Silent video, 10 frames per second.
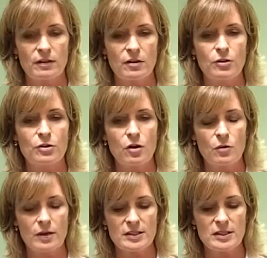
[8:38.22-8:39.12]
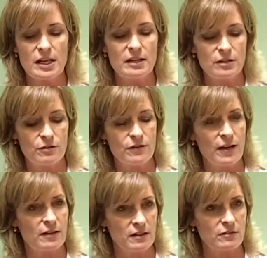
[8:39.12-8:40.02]
you go on a site and you
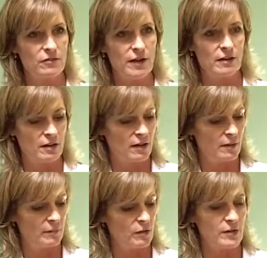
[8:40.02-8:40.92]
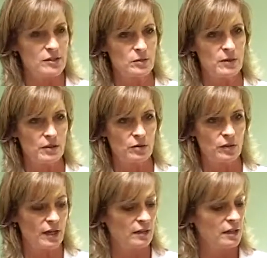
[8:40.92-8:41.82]
find a recipe that
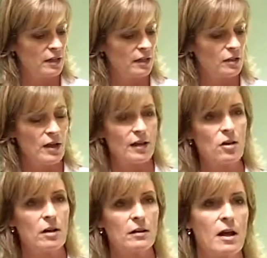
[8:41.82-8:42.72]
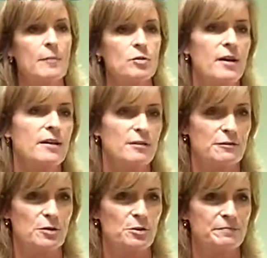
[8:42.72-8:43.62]
you like. I call it upgrading
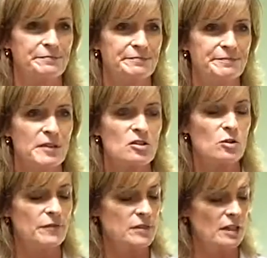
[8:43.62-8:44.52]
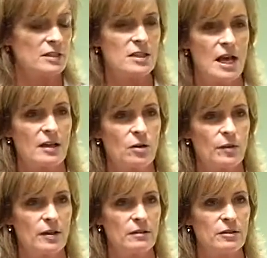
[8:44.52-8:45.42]
the food. So if it's got a
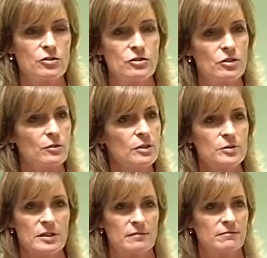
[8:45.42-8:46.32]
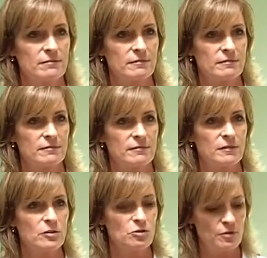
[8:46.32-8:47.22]
taco in it, you just don't use it.
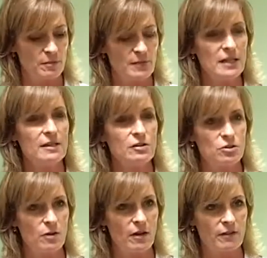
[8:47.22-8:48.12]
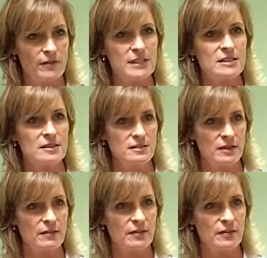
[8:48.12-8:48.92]
You do the meat, you do all the fixings and